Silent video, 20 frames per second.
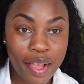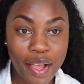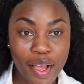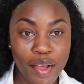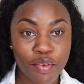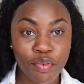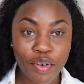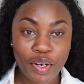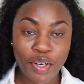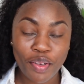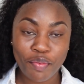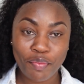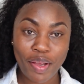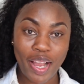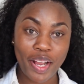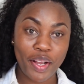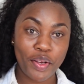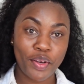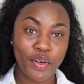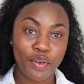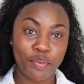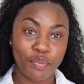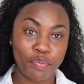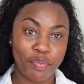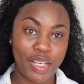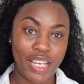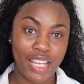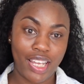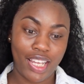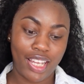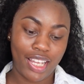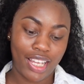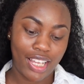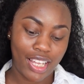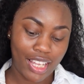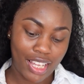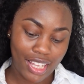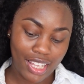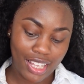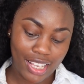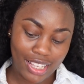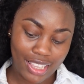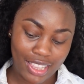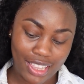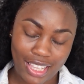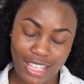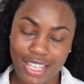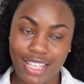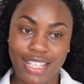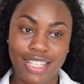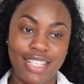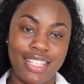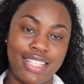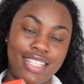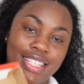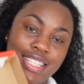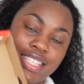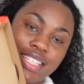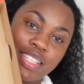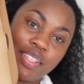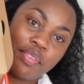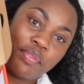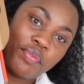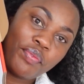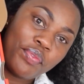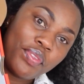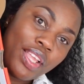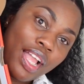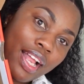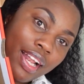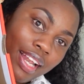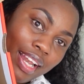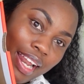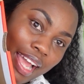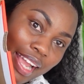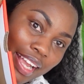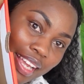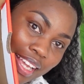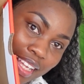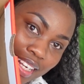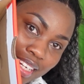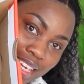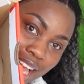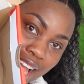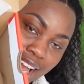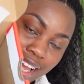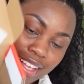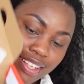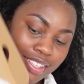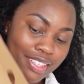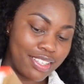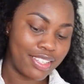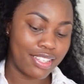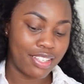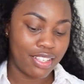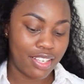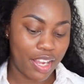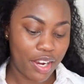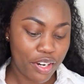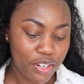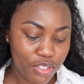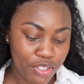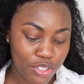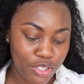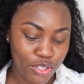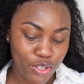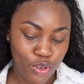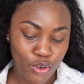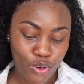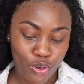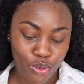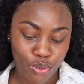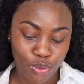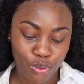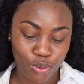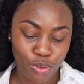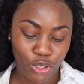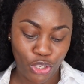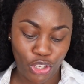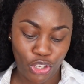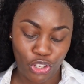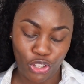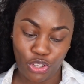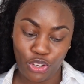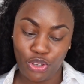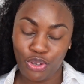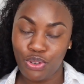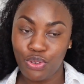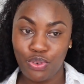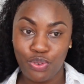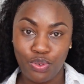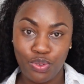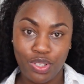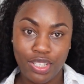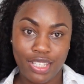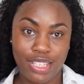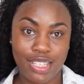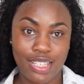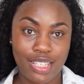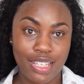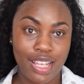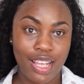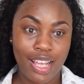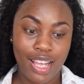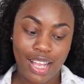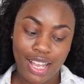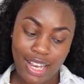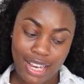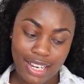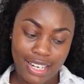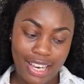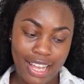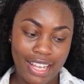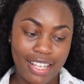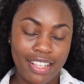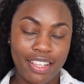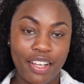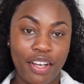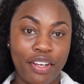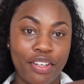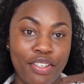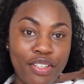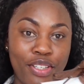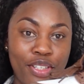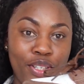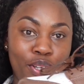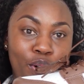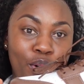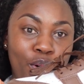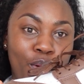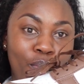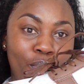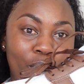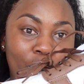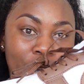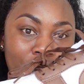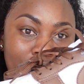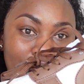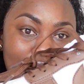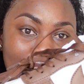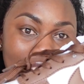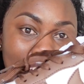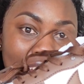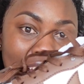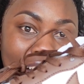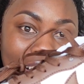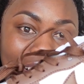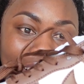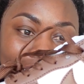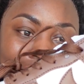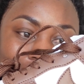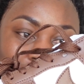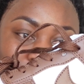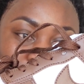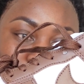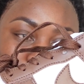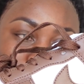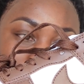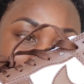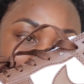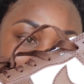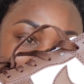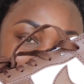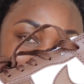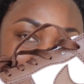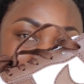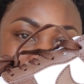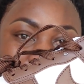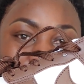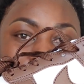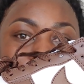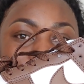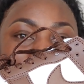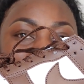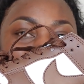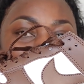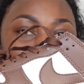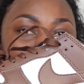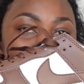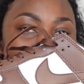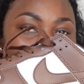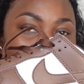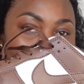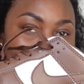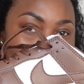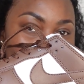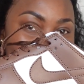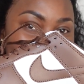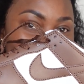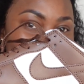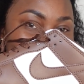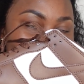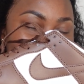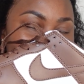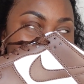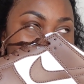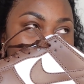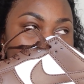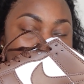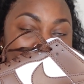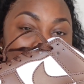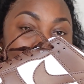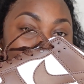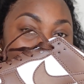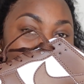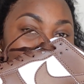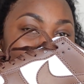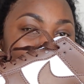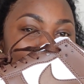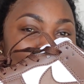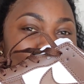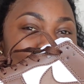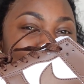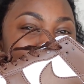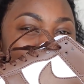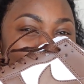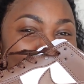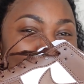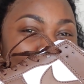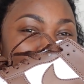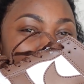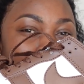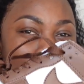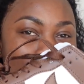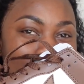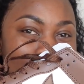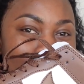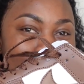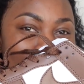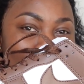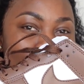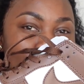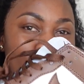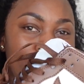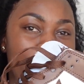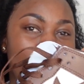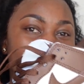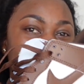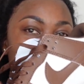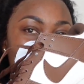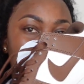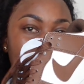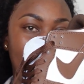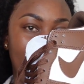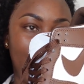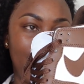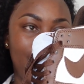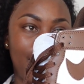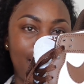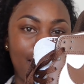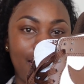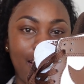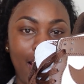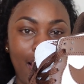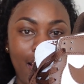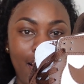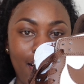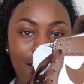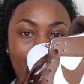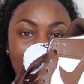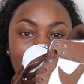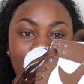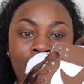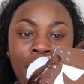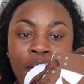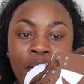A friend of mine got me these Nike Dunks. They're so cute. Like, they're so pretty. Like, this chocolate is gonna look nice. It's gonna look too good on my chocolate skin.